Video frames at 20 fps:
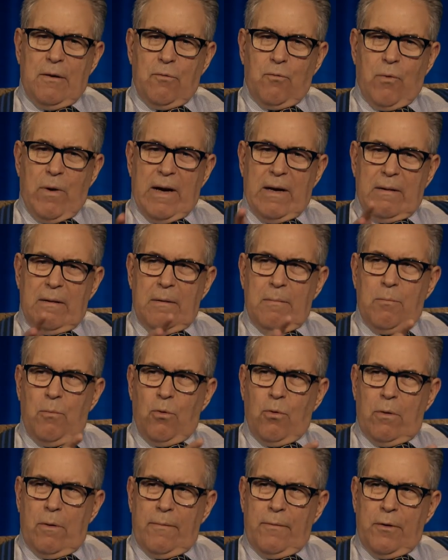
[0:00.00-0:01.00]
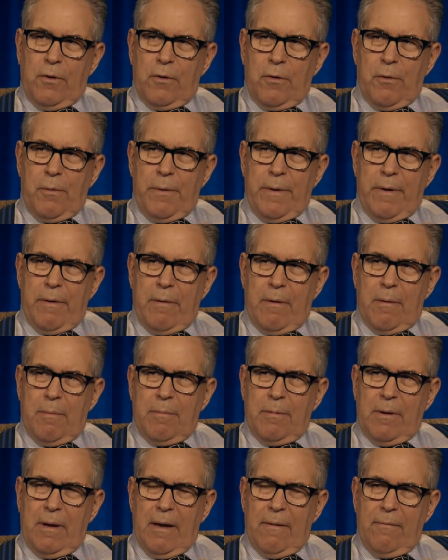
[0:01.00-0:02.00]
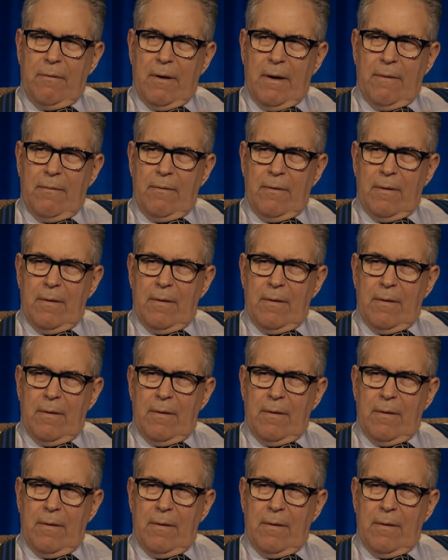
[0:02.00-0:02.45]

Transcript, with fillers: it rounded more of your career Yeah, it, it, it